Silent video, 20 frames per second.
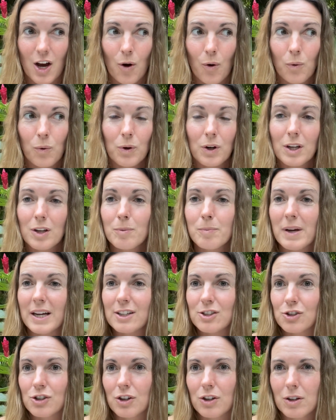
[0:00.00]
or you
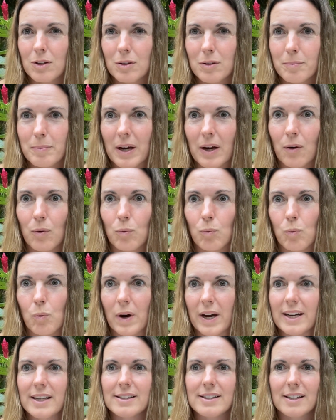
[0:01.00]
might journal about
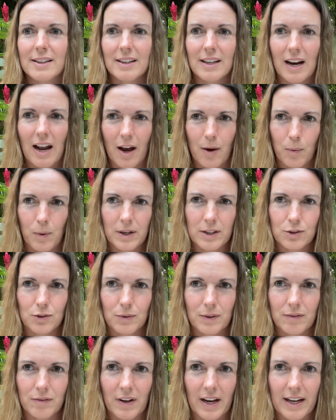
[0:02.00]
what is it that I want
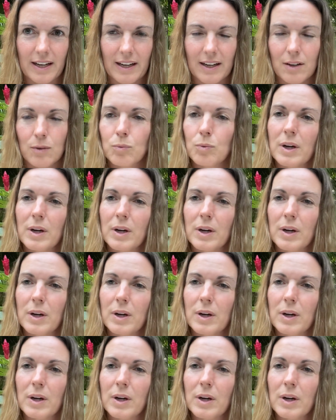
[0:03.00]
to invite in?